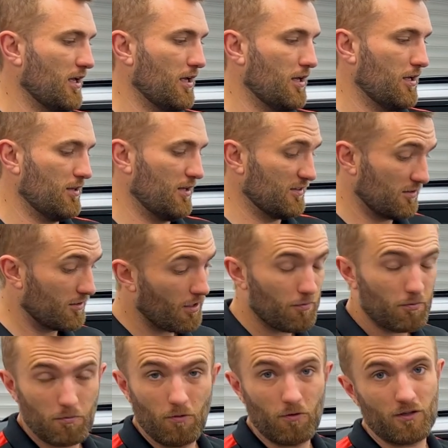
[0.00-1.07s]
There's a
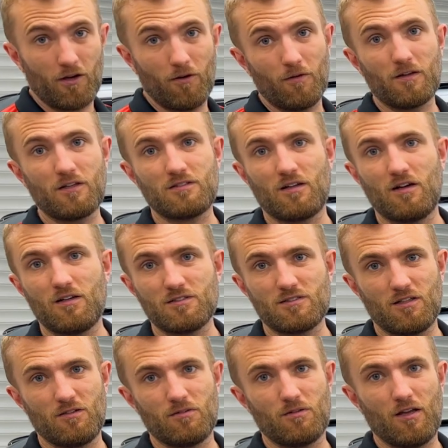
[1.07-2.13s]
couple more to go on this car,
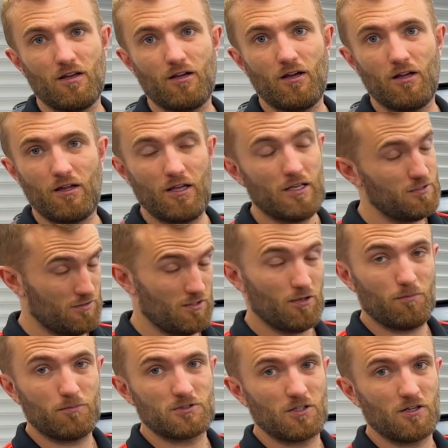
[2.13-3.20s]
so there is the
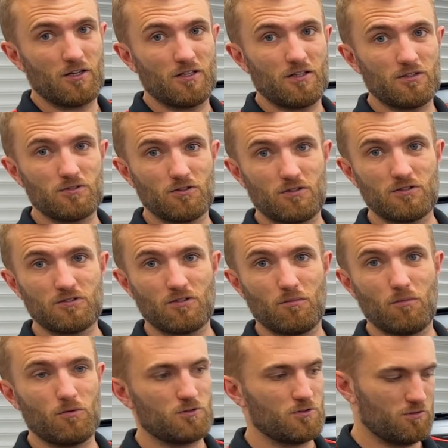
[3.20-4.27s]
opportunity to join us
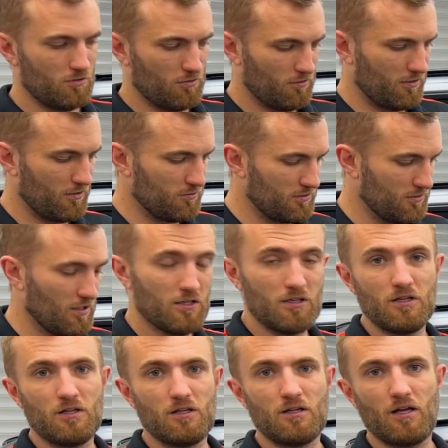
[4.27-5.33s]
on more tutorials.
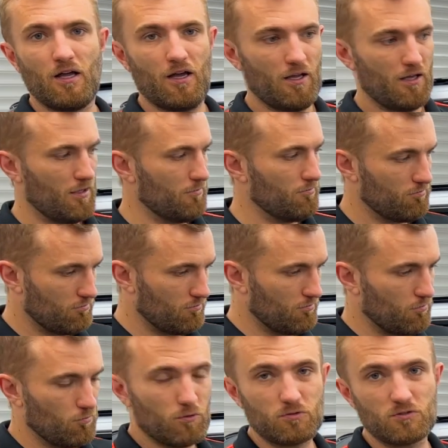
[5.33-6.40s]

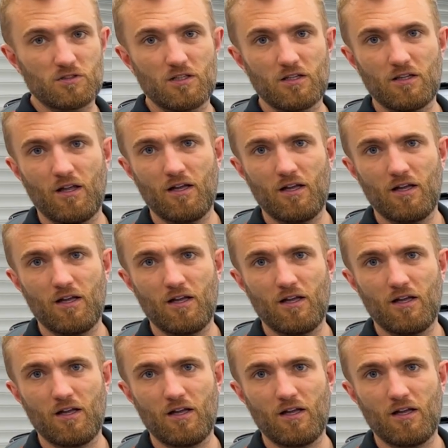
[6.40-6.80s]
We'll see you